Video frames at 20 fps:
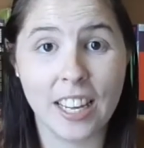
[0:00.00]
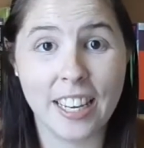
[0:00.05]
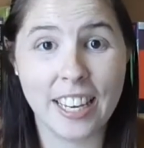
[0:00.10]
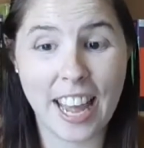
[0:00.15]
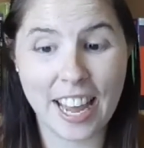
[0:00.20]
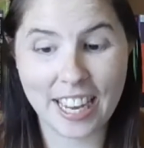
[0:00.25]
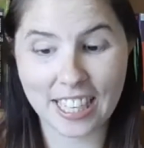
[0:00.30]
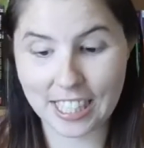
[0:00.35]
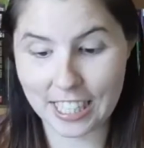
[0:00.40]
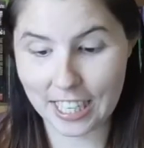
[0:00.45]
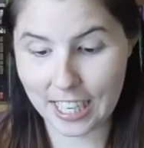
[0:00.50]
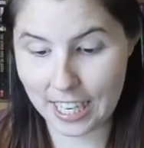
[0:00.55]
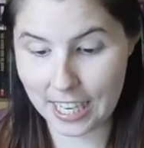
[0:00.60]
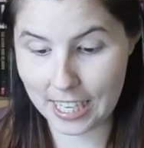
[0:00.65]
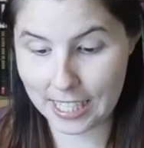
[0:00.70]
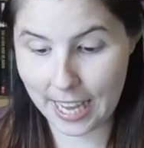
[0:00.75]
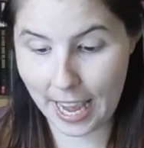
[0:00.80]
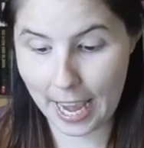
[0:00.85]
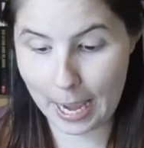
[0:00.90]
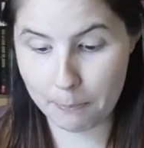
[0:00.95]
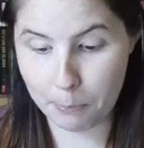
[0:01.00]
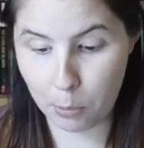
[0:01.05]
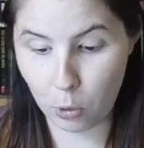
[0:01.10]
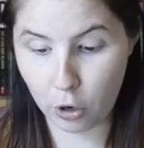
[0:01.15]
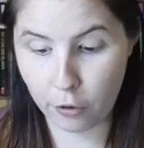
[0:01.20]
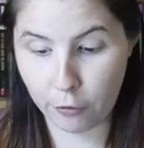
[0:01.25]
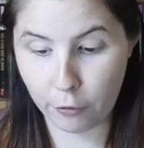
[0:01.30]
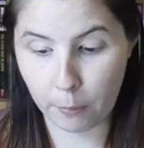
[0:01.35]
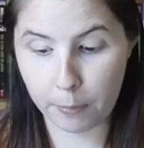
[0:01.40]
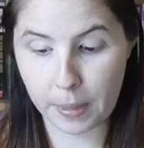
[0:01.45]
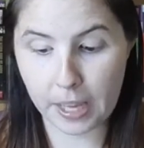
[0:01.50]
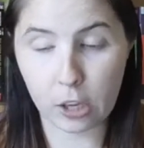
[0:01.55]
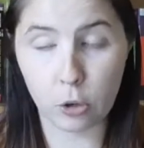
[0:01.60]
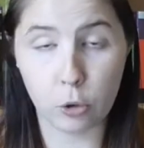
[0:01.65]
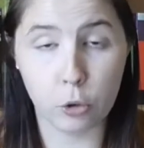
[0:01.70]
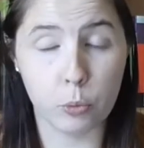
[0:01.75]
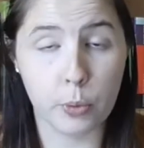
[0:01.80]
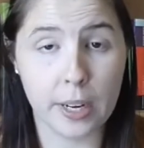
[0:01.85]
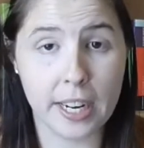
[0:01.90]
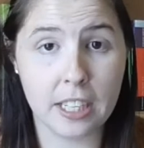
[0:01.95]
Next is a book from the
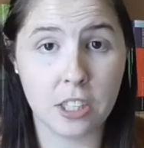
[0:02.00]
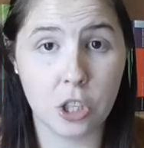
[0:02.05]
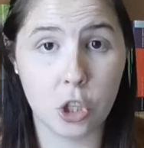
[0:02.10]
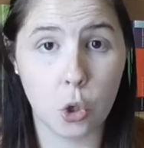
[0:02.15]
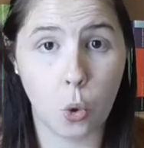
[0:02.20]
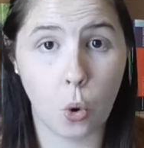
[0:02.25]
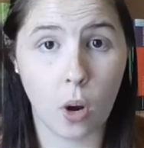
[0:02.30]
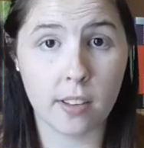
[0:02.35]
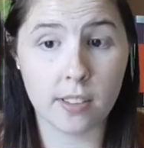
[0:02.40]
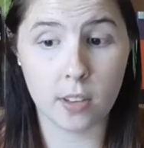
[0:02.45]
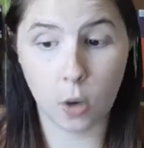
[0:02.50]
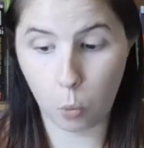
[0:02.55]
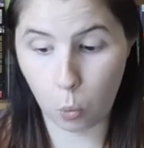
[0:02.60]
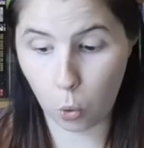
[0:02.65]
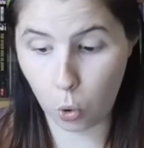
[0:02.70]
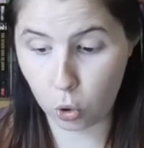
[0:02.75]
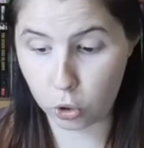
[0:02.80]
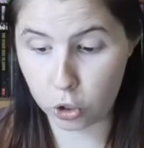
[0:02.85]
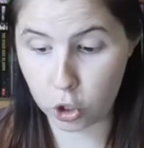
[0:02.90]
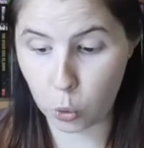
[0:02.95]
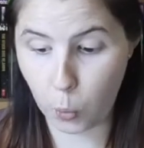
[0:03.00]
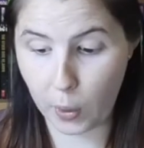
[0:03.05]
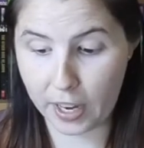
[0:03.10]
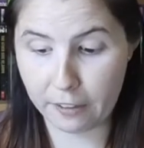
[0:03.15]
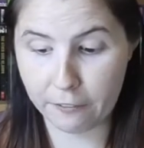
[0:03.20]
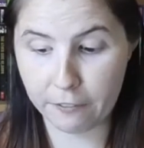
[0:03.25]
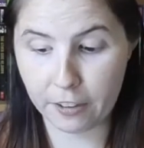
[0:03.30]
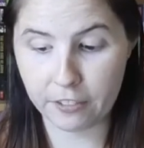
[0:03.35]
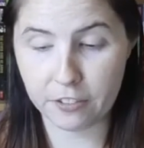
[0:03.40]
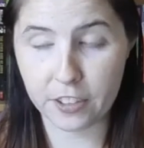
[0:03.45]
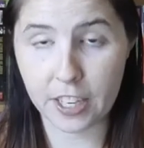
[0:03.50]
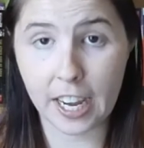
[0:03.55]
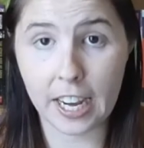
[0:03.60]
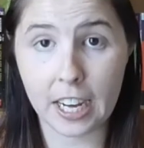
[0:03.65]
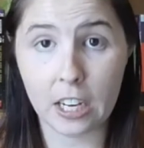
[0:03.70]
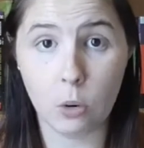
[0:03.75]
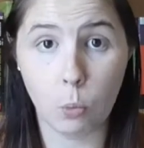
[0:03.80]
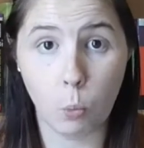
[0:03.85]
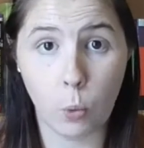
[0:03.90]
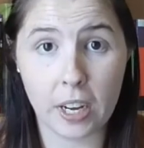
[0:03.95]
Goodreads Choice Awards
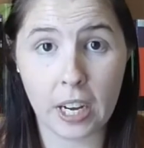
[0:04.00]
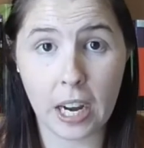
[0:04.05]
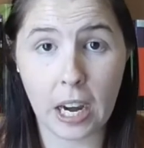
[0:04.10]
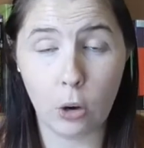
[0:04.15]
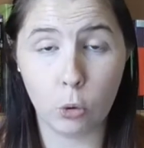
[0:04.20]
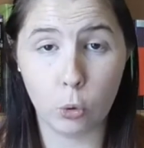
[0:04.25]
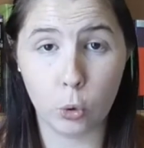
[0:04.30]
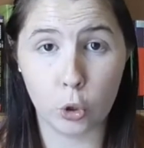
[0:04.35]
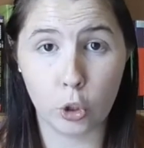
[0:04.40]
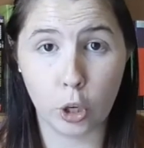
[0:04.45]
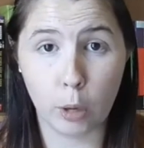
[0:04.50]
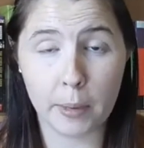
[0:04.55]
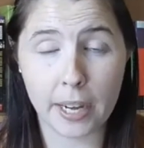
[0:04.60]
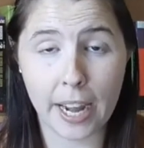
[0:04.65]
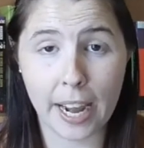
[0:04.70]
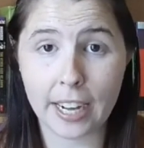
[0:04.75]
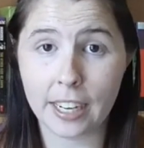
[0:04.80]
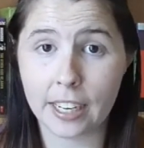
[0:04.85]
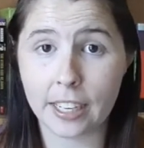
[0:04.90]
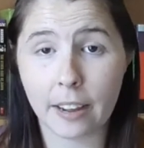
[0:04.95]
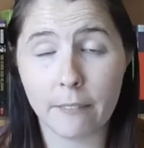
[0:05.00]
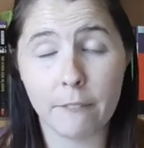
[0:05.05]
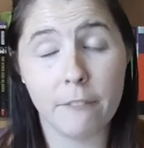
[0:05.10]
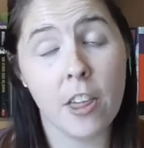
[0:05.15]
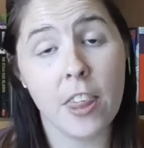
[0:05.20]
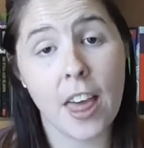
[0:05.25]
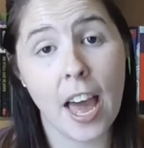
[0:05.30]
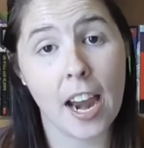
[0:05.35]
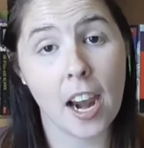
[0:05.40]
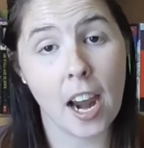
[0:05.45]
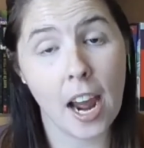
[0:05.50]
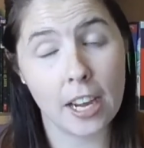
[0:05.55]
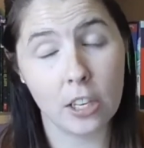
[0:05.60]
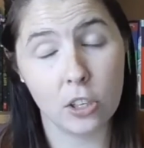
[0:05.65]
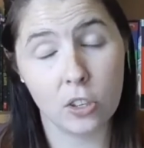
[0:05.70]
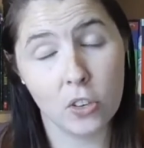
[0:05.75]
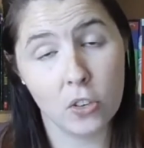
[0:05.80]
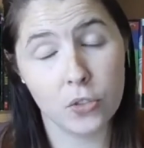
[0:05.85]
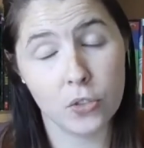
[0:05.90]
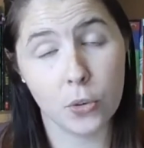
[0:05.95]
2015, winner or nominated, and for that I
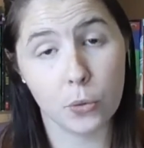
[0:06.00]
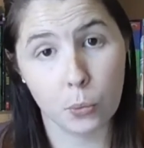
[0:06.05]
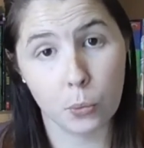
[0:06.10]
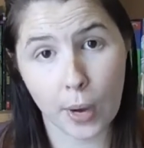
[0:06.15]
used